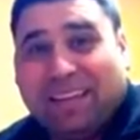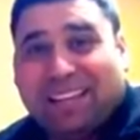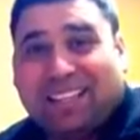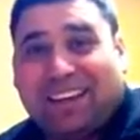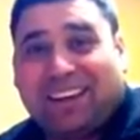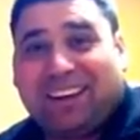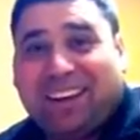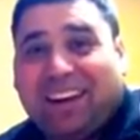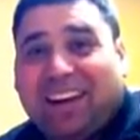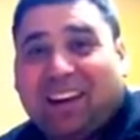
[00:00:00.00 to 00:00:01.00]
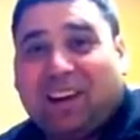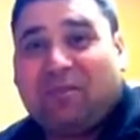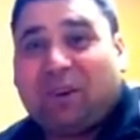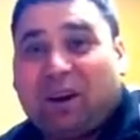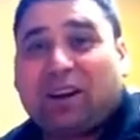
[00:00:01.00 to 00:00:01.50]
So,
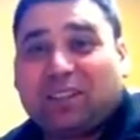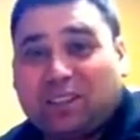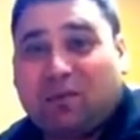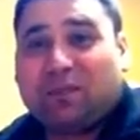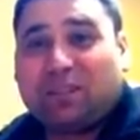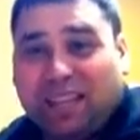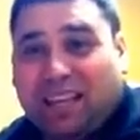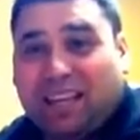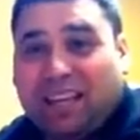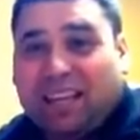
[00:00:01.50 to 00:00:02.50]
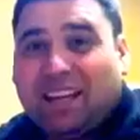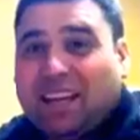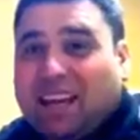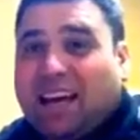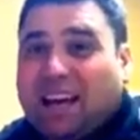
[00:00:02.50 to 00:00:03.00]
I'm going to stop this here,
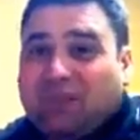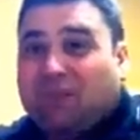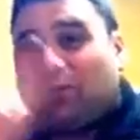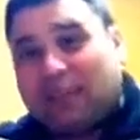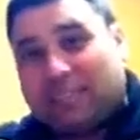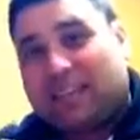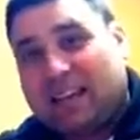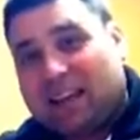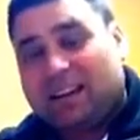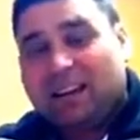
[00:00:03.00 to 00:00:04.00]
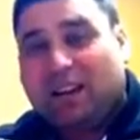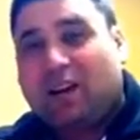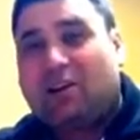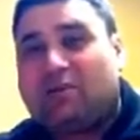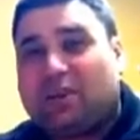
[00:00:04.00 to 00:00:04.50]
and we'll restart
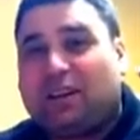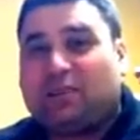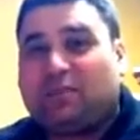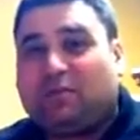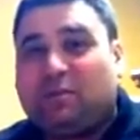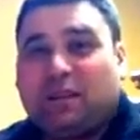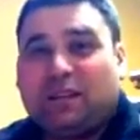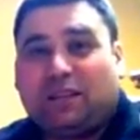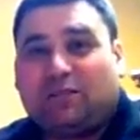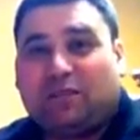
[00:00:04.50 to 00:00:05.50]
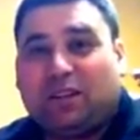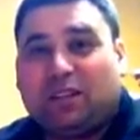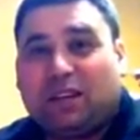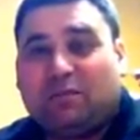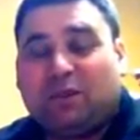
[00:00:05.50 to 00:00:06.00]
over at the fermenting
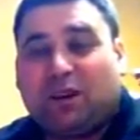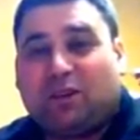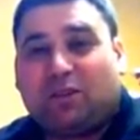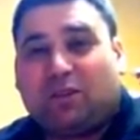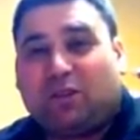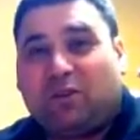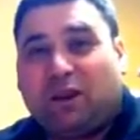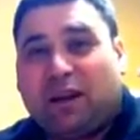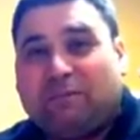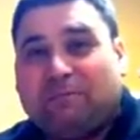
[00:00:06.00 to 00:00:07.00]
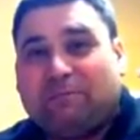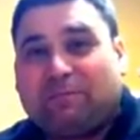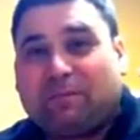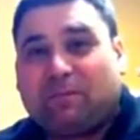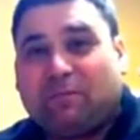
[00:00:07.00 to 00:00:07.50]
fridge, and we'll go through
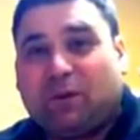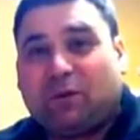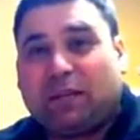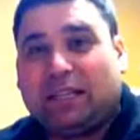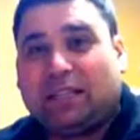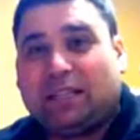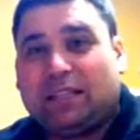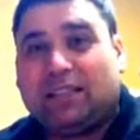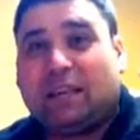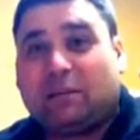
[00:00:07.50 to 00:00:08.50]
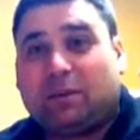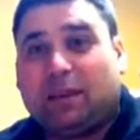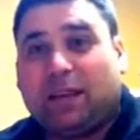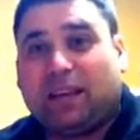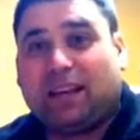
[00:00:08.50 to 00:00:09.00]
my wee setup in
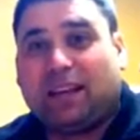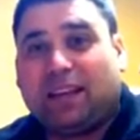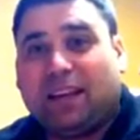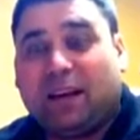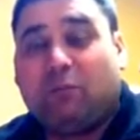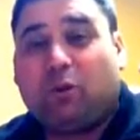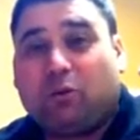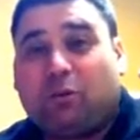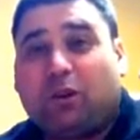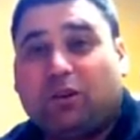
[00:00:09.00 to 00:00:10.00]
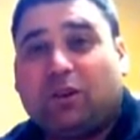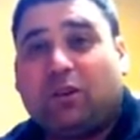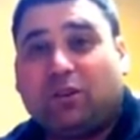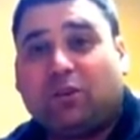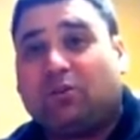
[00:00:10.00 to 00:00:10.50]
there, and what I'm going to
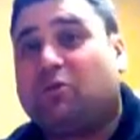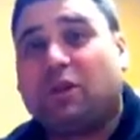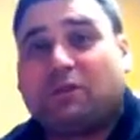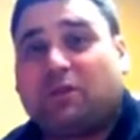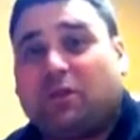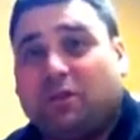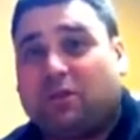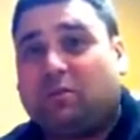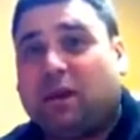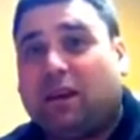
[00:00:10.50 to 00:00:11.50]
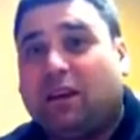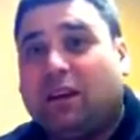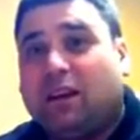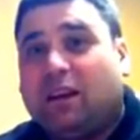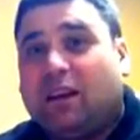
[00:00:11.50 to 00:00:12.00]
do to transfer the beer.
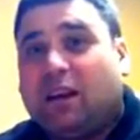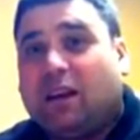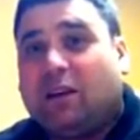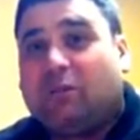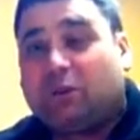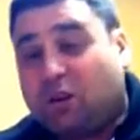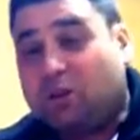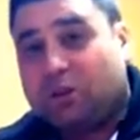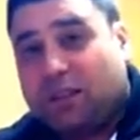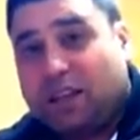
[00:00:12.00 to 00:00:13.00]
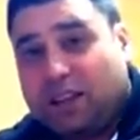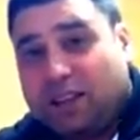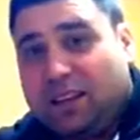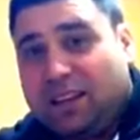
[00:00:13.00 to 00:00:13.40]
Because obviously,